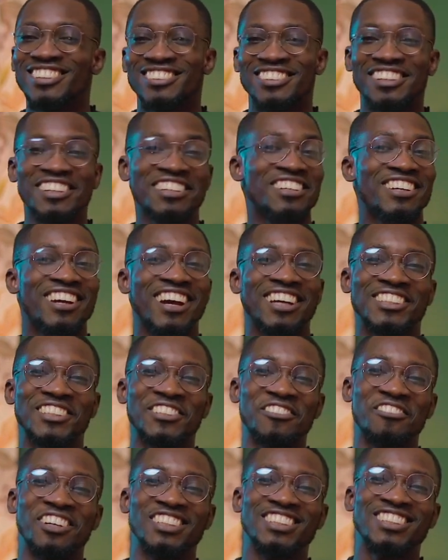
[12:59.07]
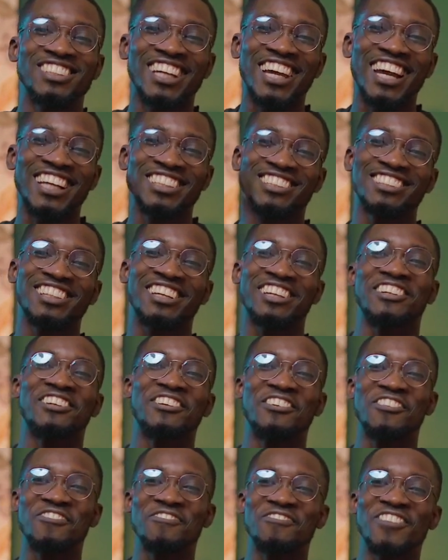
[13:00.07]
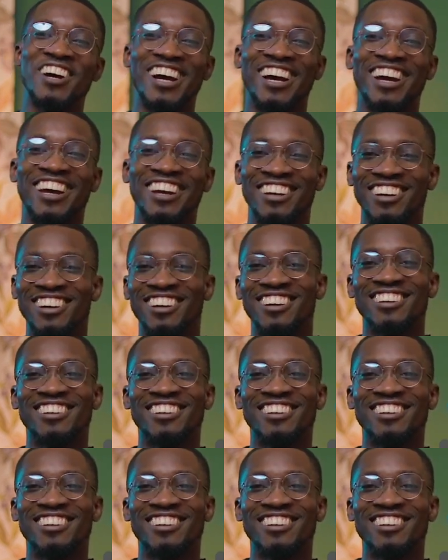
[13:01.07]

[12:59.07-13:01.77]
Thank you guys so much. Catch you later. Bye.